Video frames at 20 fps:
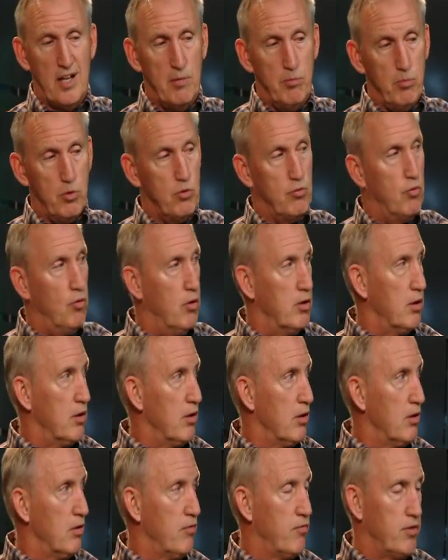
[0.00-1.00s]
Had to move
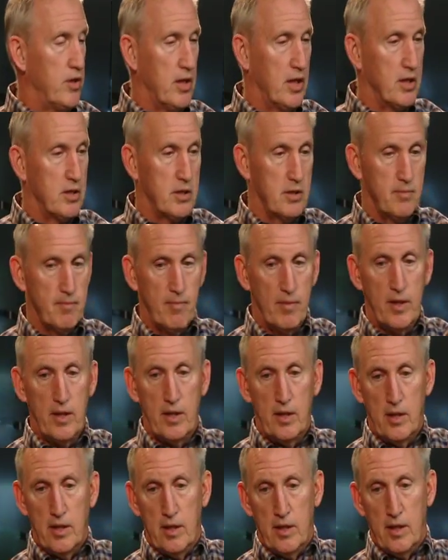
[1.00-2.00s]
one little event.
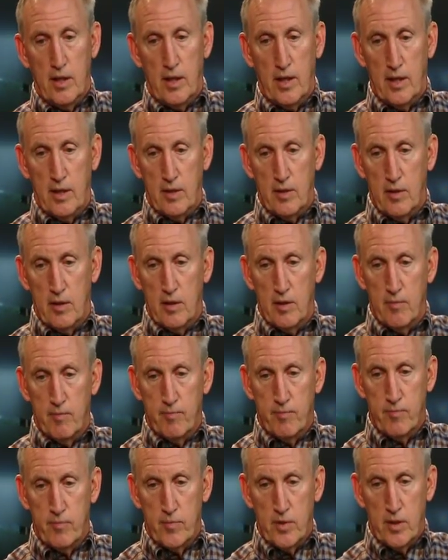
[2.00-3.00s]
And,
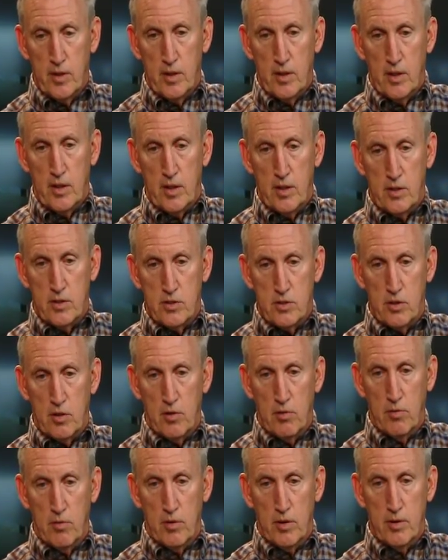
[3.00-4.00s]
um, and
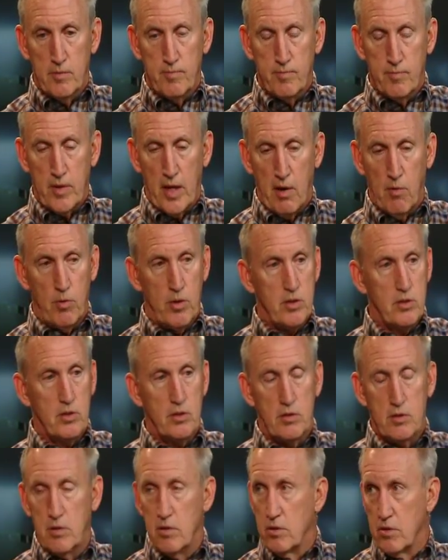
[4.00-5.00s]
so um, I went
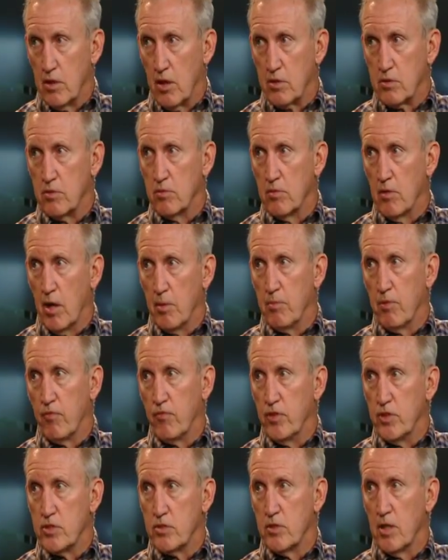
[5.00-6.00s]
to Dr. Robert
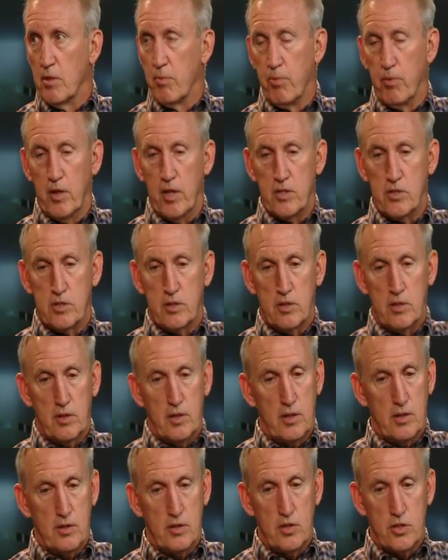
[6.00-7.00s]
Fisher, our president,
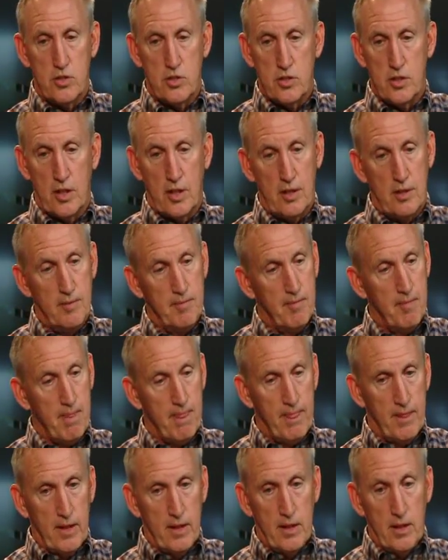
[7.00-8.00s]
and just said,
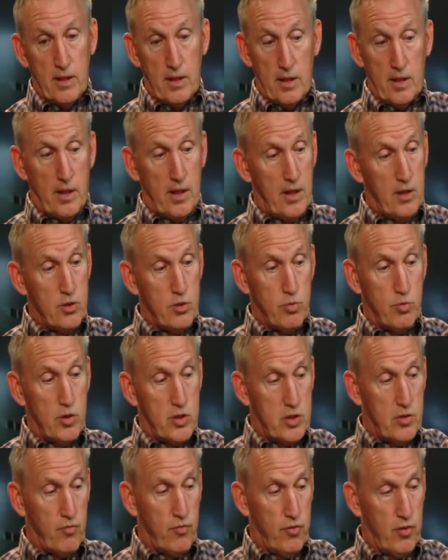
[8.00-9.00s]
here's
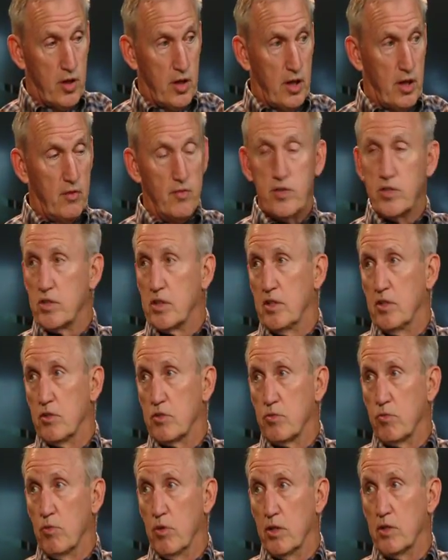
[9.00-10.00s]
what's in front of us,
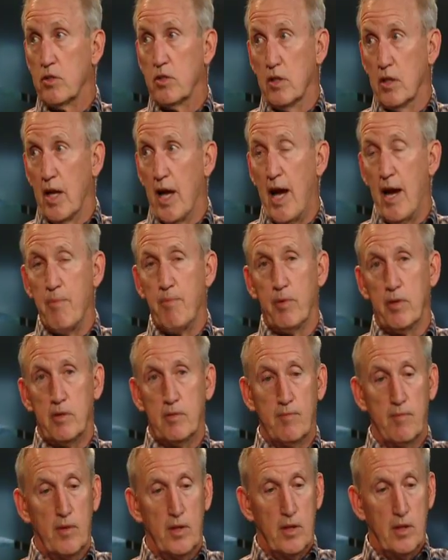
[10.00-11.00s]
here's what could
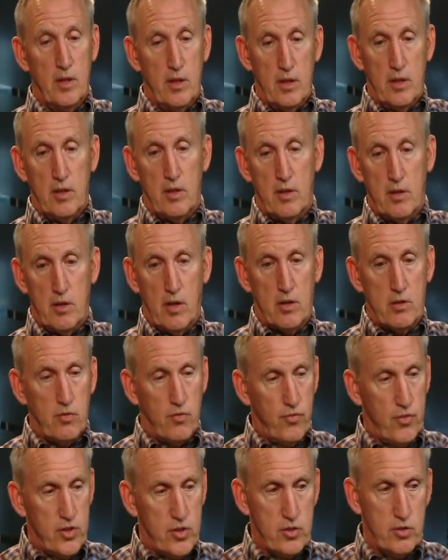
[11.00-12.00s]
happen.
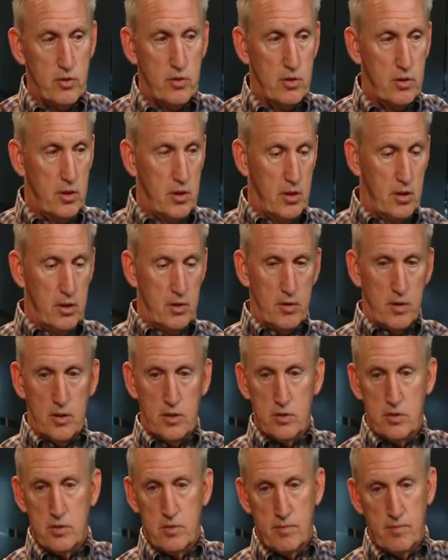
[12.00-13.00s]
Dr. Fisher uh,
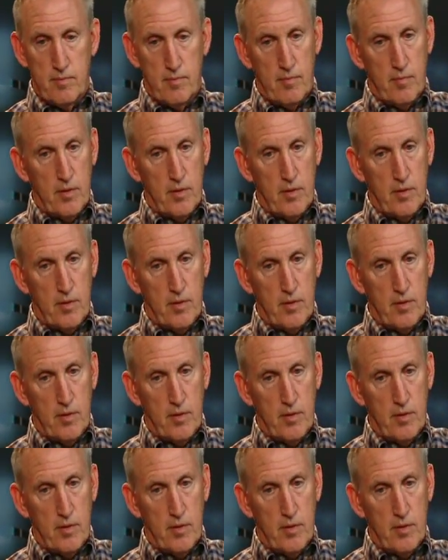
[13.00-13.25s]
is,